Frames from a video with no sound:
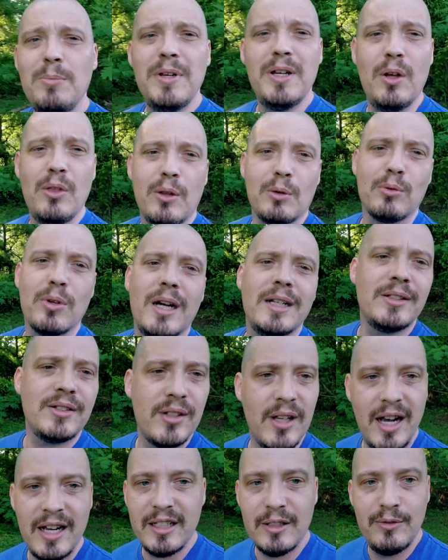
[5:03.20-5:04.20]
to be on the right
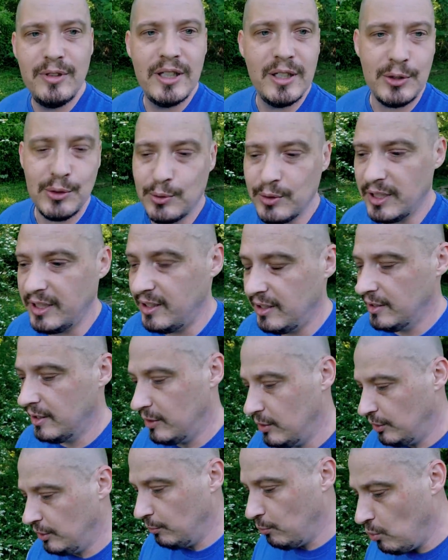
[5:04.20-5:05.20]
side of history. You
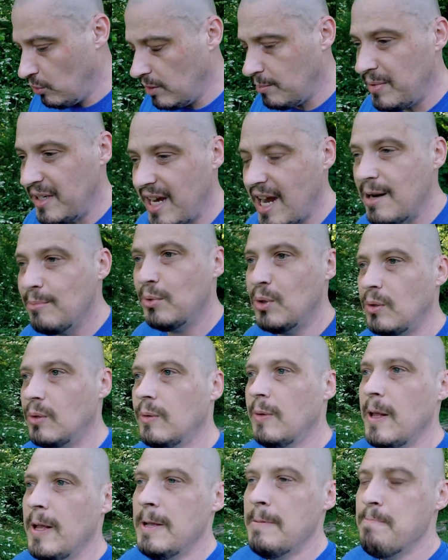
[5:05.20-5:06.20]
know, you want to be able
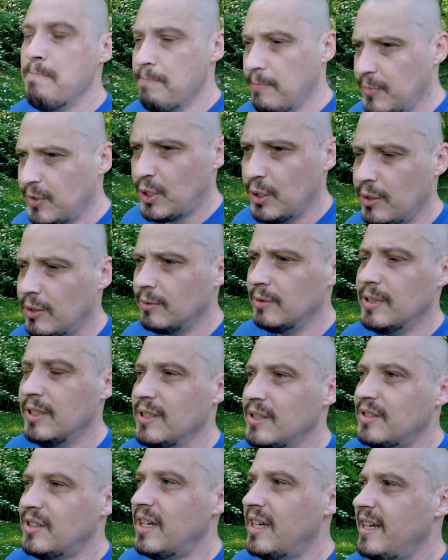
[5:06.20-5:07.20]
to
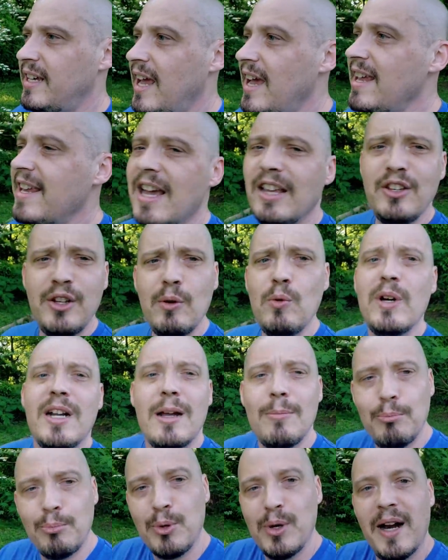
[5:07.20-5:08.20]
say, hey, you know what?
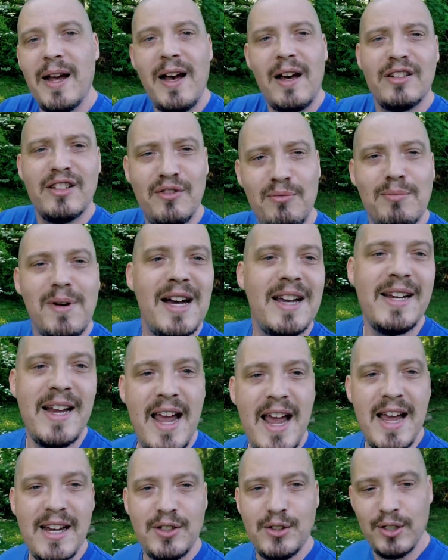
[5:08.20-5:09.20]
I'm proud of my
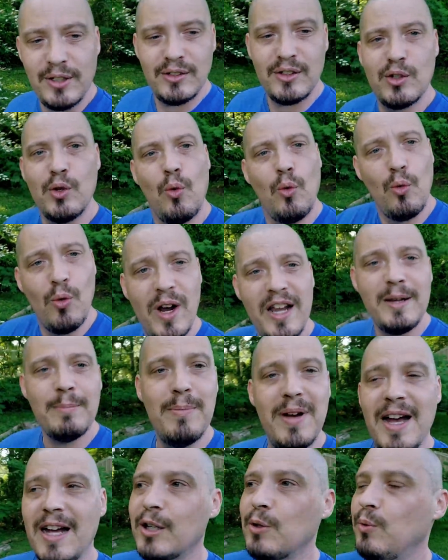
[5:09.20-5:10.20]
actions way
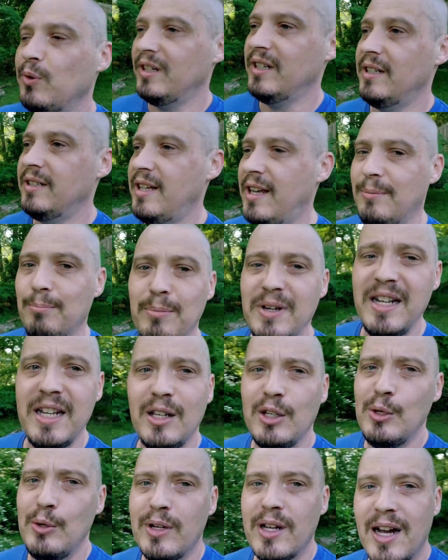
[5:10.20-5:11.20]
back when. And many
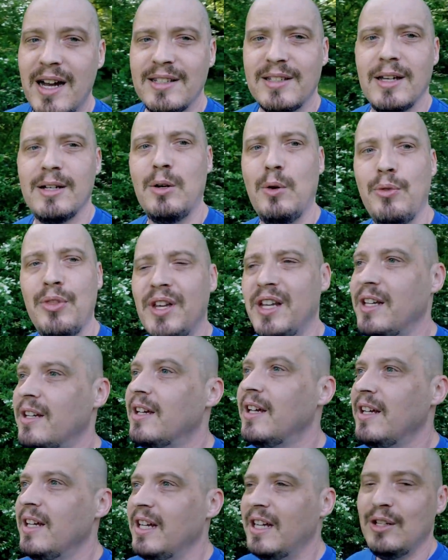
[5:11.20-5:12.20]
of you guys, I don't think
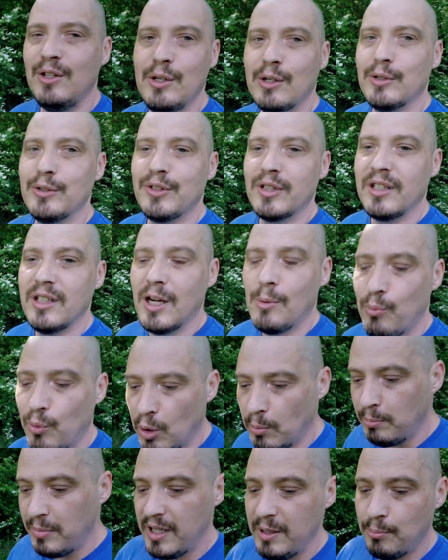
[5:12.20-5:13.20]
in years to come,
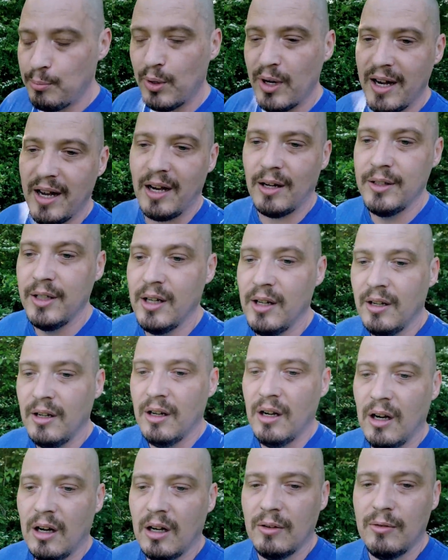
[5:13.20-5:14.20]
will be proud
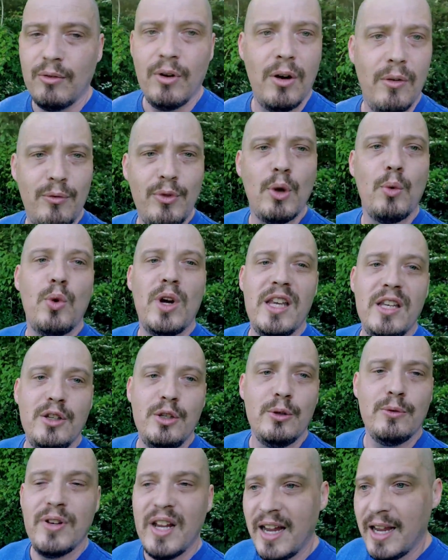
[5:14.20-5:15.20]
of, of the way
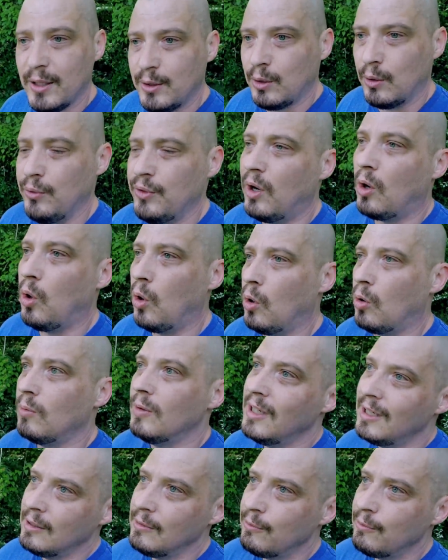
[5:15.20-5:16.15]
you've handled the whole